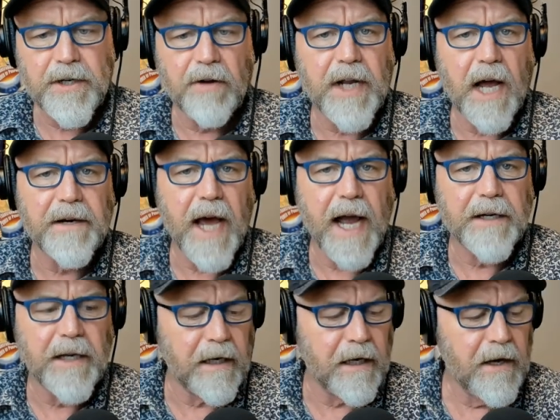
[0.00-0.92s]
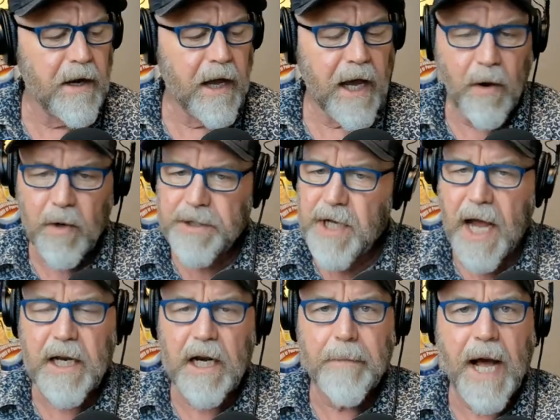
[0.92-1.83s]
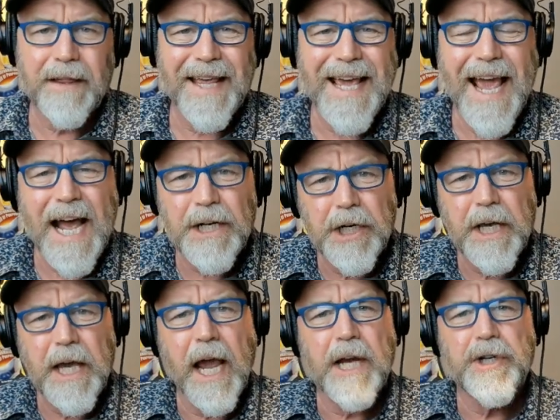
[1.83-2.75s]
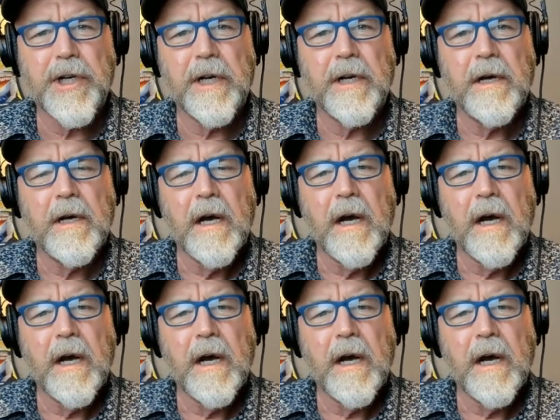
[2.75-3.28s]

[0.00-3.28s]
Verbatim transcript: Didactic. And we're talking about the education